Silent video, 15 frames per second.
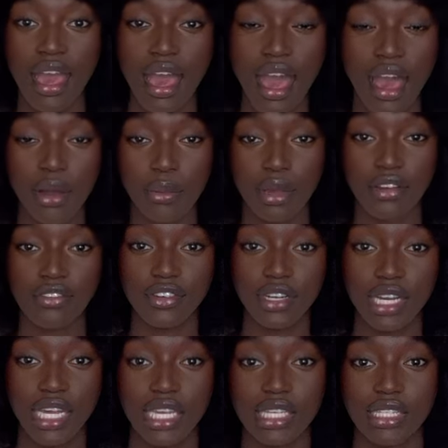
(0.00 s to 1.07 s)
However,
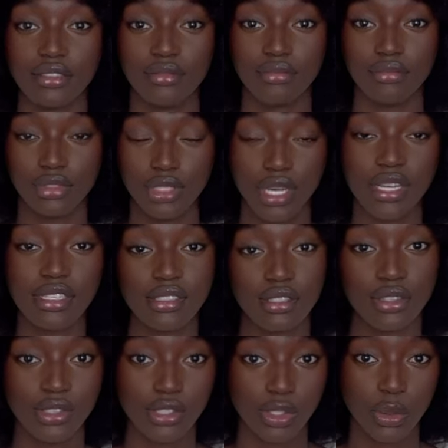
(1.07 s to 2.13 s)
it does
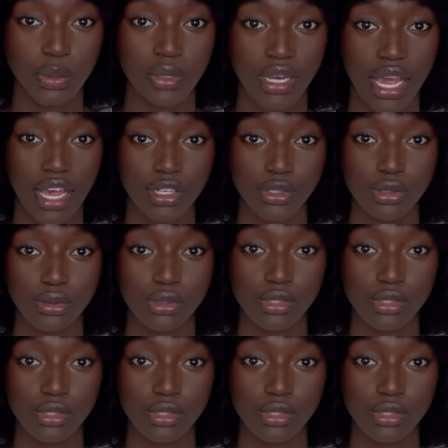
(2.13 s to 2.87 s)
look super natural.